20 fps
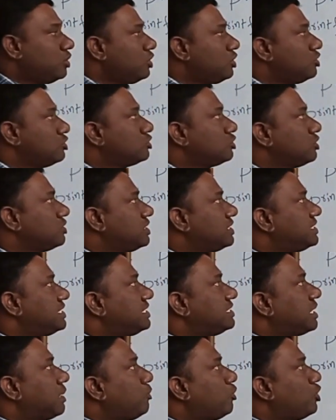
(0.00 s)
So this is
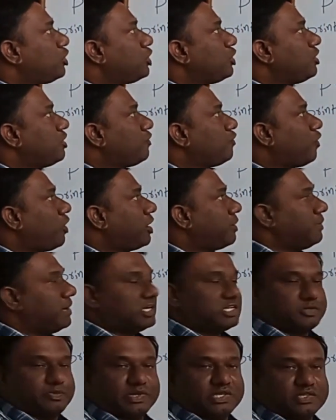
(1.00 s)
about your format
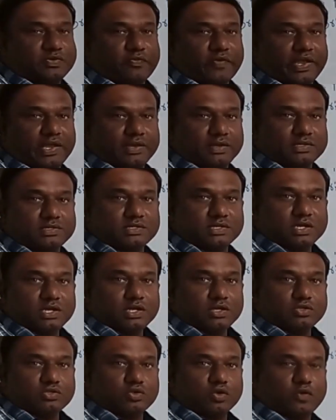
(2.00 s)
specifiers.
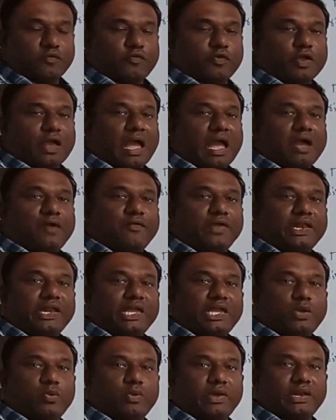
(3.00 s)
So if you have any
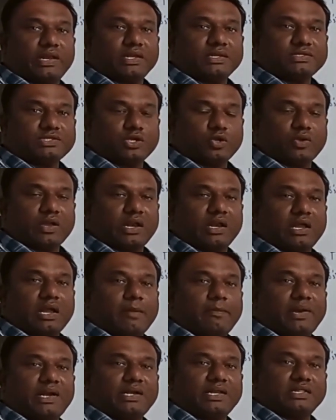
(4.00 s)
queries, you can
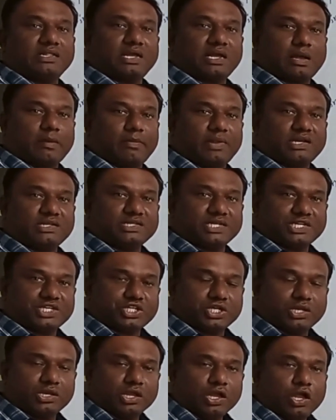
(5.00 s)
comment in the comment
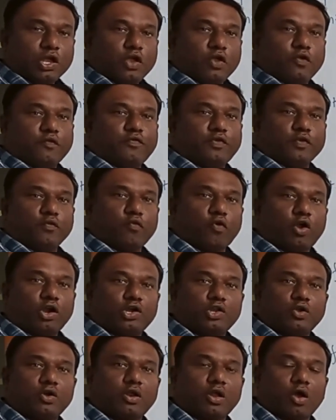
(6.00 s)
section. If you want
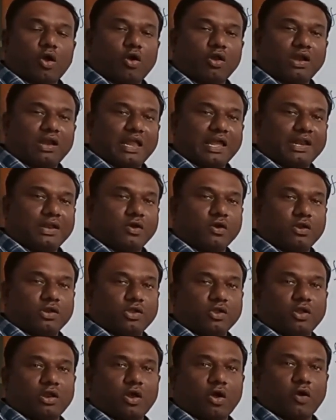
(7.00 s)
your online or
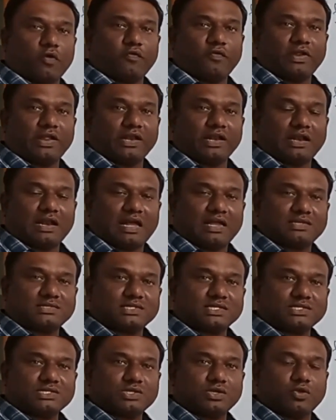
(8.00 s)
your offline
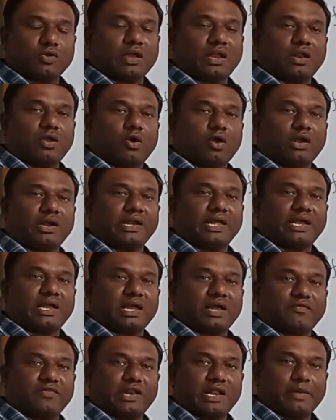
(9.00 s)
classes, you can contact
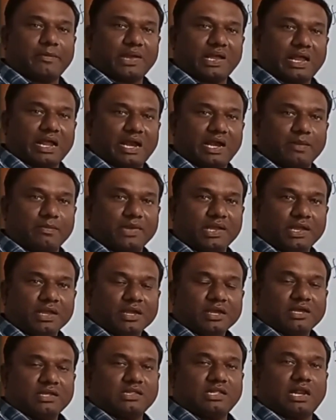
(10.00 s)
Kaviram Academy.
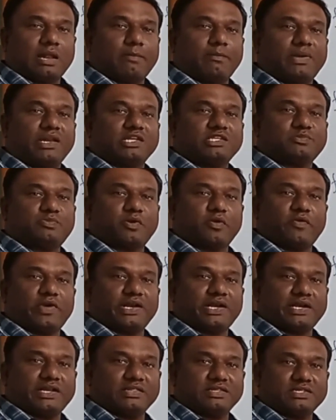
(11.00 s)
The number is
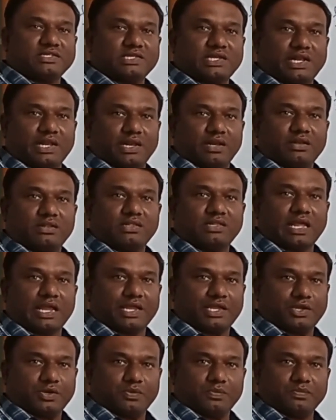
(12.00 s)
provided in the screen. Thank you.